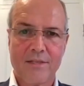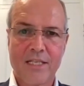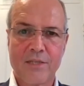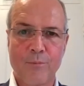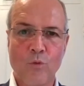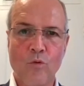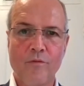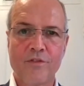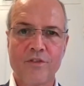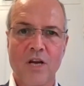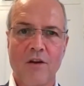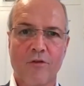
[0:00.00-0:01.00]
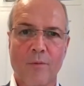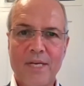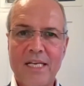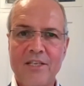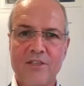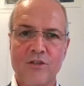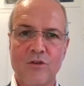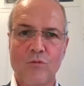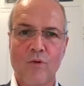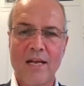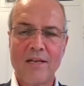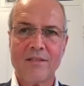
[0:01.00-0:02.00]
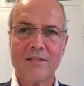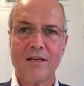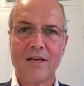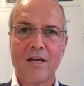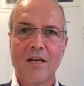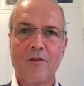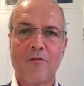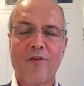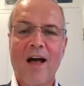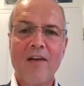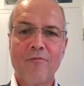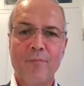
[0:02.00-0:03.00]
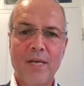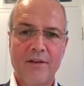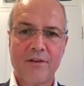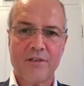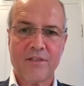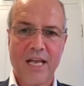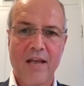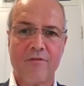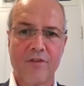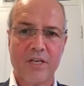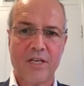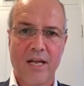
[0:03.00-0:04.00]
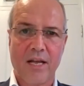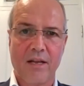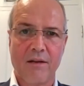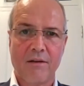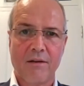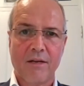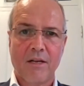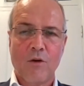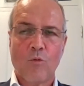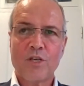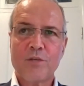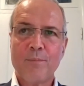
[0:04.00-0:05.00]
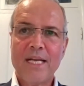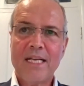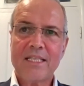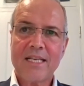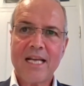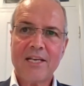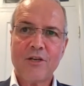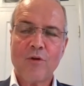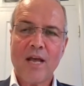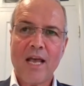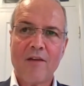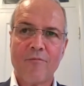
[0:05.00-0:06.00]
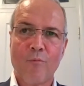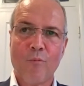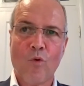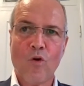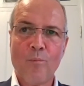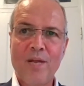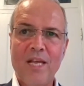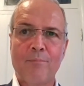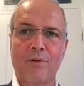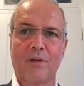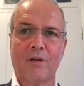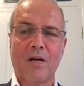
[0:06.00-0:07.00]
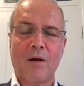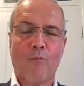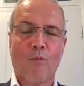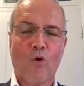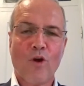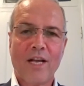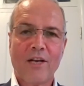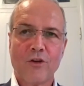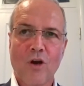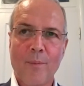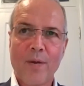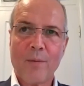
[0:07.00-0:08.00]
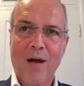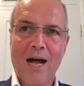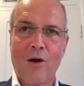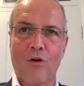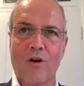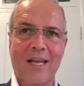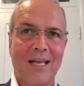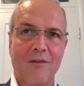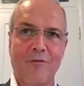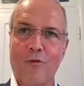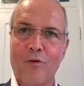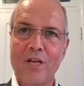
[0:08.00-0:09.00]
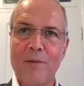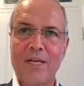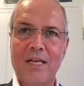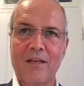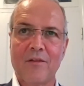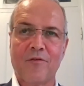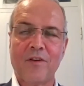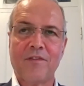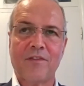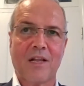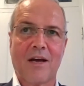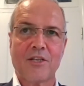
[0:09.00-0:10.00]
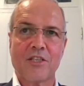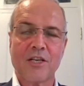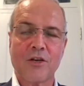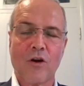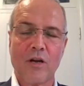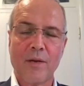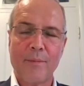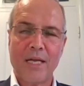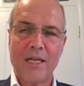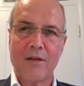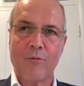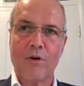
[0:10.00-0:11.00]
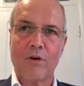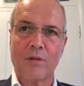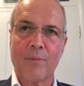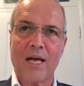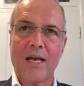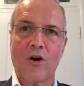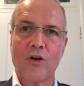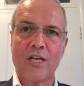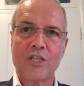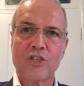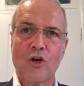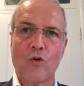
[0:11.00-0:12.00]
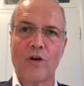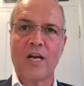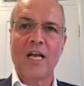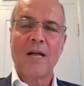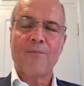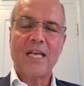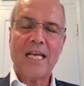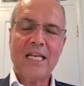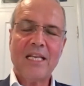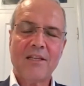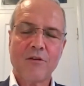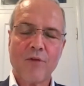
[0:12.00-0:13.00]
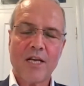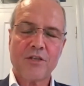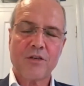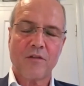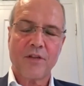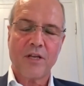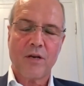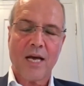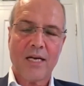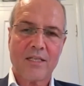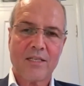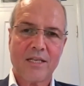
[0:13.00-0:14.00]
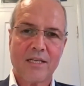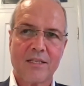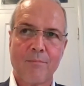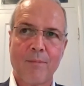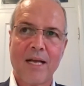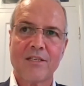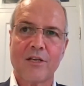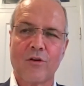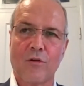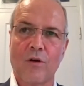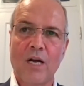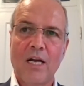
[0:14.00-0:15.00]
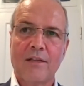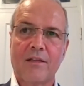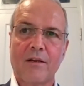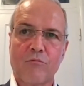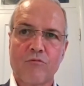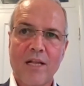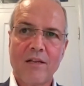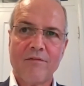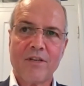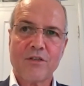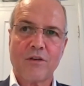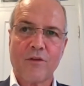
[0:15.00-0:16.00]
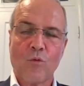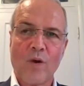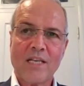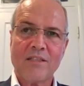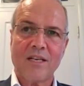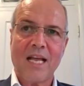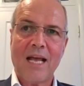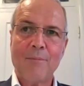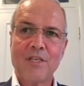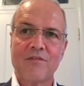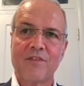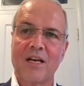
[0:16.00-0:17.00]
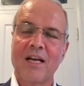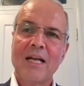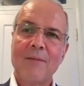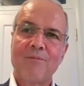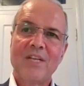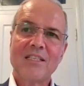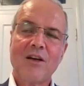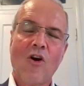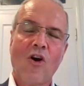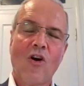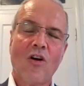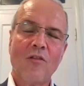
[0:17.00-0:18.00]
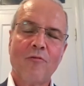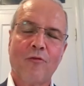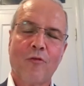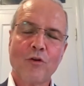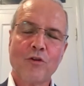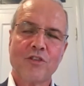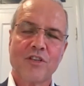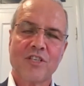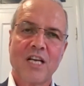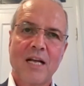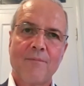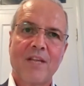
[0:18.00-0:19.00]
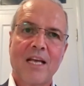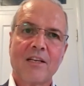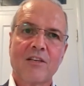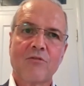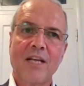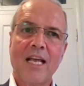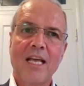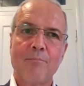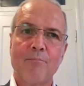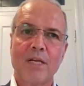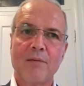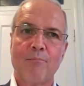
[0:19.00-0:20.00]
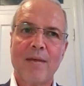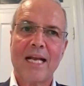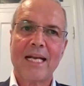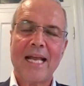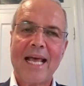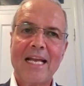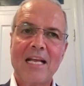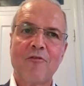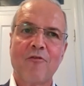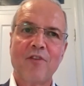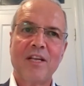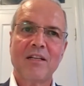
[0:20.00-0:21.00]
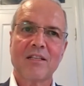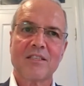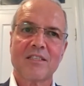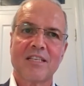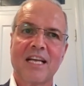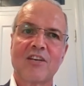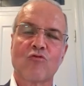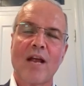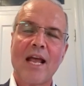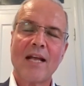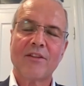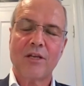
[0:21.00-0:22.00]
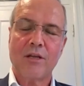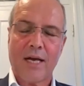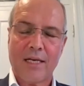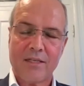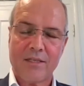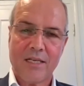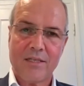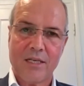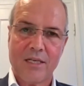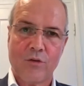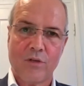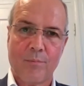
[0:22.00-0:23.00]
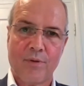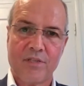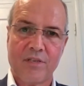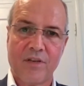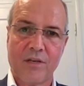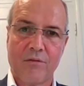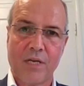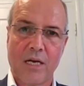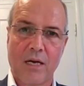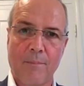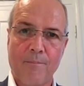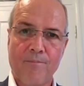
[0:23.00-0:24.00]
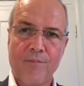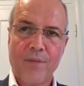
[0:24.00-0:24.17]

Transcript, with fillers: States moves from east to west five meters every day, which means that you have more people, more economic power, California being the fifth largest economy in the world by on its own, the integration of the United States and Mexico, the relevance of the Western Hemisphere. These are all forces that create magnetic fields that drag the United States into the Pacific arena.